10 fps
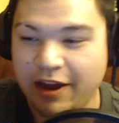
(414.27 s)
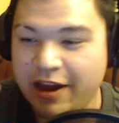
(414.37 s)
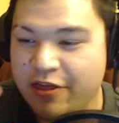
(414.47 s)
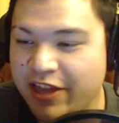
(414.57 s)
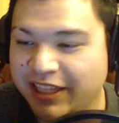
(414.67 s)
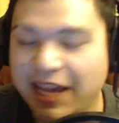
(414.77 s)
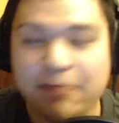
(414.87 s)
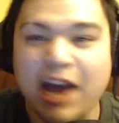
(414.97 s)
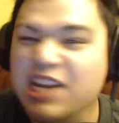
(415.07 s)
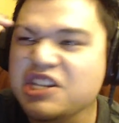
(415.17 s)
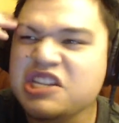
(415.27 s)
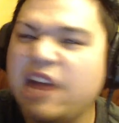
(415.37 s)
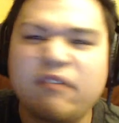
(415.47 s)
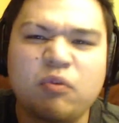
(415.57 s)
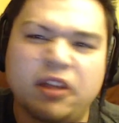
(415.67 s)
This game.
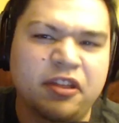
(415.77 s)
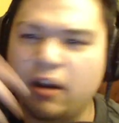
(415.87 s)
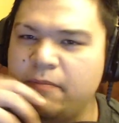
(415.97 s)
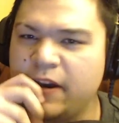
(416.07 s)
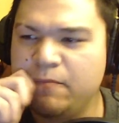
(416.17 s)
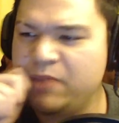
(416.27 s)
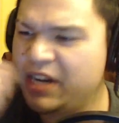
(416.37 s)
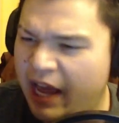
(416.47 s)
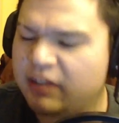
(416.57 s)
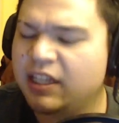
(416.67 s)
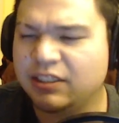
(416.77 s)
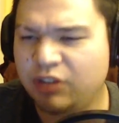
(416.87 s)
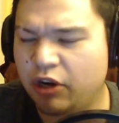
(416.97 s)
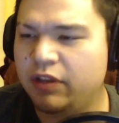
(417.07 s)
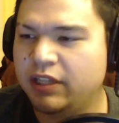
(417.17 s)
Never would have thought about it, but nah, let's
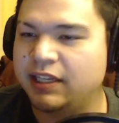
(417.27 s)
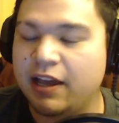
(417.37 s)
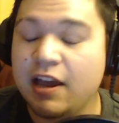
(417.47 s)
throw this in.